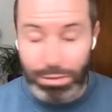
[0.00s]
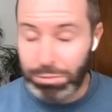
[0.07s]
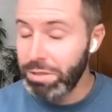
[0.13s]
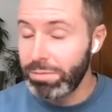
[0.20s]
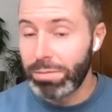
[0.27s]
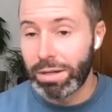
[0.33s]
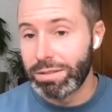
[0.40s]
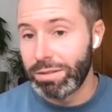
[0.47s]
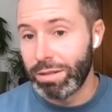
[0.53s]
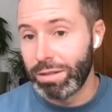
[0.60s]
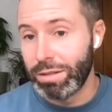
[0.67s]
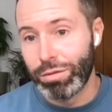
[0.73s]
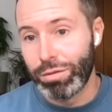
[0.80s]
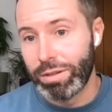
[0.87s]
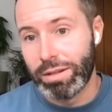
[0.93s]
doubting
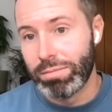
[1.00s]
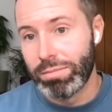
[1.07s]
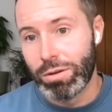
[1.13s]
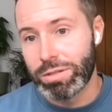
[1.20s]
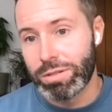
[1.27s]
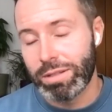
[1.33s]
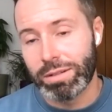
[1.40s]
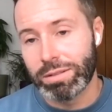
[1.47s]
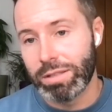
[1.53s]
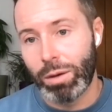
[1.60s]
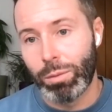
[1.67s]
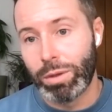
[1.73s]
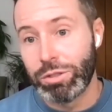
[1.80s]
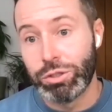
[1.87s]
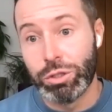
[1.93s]
myself in most things
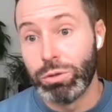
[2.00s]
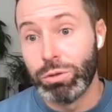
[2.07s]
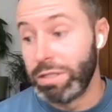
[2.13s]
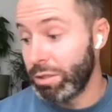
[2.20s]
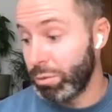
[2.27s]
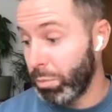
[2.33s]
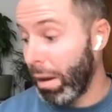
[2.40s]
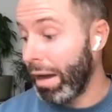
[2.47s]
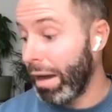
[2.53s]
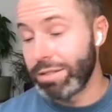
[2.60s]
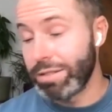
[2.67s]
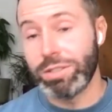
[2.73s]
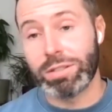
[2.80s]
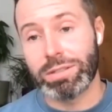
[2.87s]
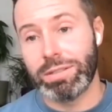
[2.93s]
that I would do,
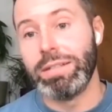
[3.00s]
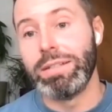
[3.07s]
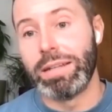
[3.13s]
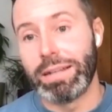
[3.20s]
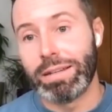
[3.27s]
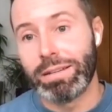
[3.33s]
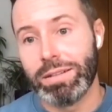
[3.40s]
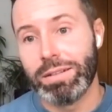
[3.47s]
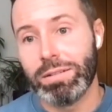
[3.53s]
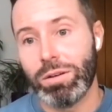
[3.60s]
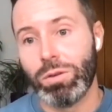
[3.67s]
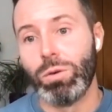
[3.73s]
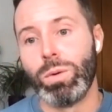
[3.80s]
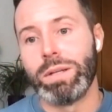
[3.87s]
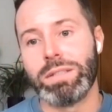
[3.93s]
despite succeeding,
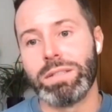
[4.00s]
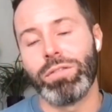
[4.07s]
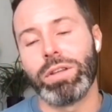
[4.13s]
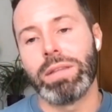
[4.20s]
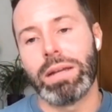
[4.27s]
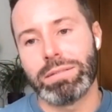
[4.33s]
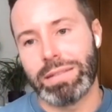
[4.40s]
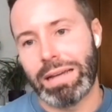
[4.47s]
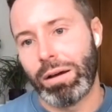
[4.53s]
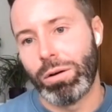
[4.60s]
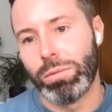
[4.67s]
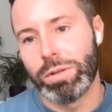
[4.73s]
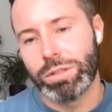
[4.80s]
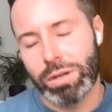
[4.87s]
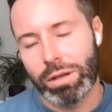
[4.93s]
always having that
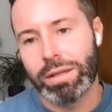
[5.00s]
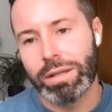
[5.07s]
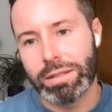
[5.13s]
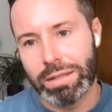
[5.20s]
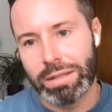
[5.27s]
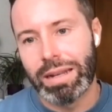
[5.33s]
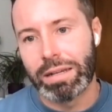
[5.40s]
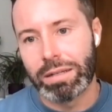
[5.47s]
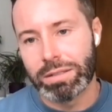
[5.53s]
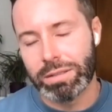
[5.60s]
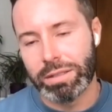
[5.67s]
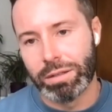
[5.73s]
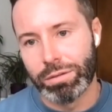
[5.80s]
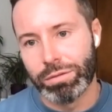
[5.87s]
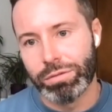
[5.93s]
doubt, which I think is a
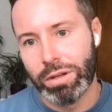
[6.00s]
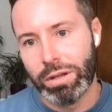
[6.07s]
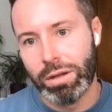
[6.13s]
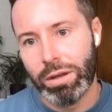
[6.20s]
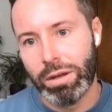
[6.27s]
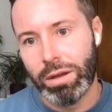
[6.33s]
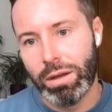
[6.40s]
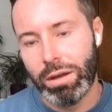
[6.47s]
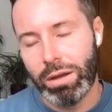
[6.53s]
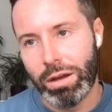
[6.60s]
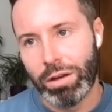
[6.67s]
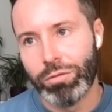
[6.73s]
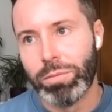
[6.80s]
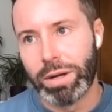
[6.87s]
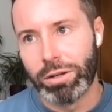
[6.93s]
legacy
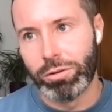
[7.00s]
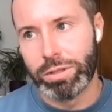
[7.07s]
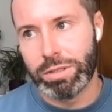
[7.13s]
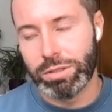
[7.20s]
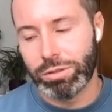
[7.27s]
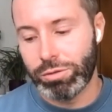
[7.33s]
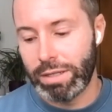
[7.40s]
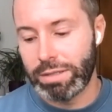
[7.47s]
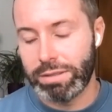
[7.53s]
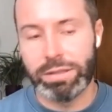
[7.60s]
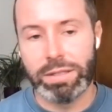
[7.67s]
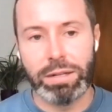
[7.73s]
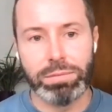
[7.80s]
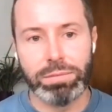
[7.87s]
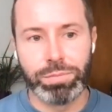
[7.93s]
of minority stress.
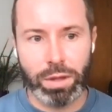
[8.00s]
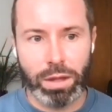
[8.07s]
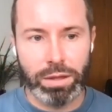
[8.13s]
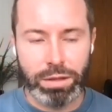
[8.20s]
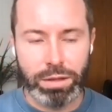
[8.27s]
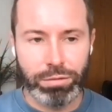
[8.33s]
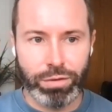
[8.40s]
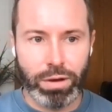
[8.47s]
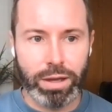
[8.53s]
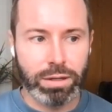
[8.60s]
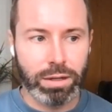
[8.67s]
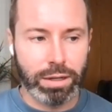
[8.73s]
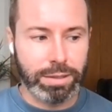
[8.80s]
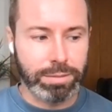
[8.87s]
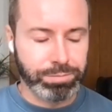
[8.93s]
And then
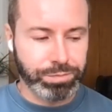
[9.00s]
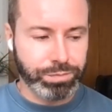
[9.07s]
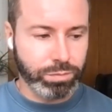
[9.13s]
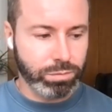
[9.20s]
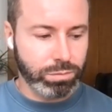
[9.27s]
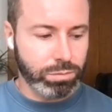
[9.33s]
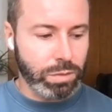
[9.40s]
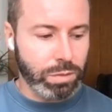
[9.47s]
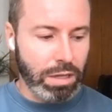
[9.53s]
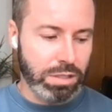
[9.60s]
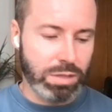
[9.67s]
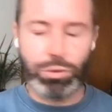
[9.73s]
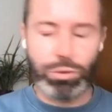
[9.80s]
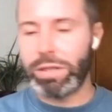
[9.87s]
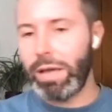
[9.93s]
finally,
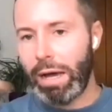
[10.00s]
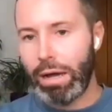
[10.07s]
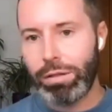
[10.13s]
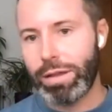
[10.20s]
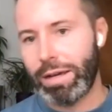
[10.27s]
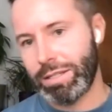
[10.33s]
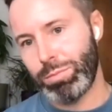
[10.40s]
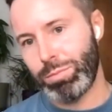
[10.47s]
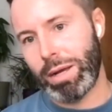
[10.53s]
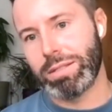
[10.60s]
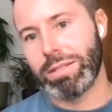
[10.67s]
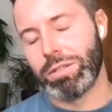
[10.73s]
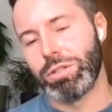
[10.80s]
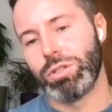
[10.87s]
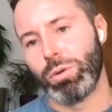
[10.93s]
to bring the health
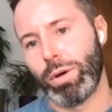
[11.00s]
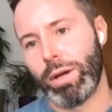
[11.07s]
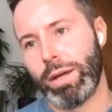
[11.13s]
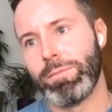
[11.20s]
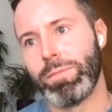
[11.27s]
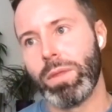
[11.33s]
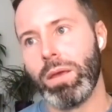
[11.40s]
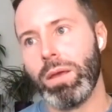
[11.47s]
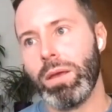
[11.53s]
aspect into it,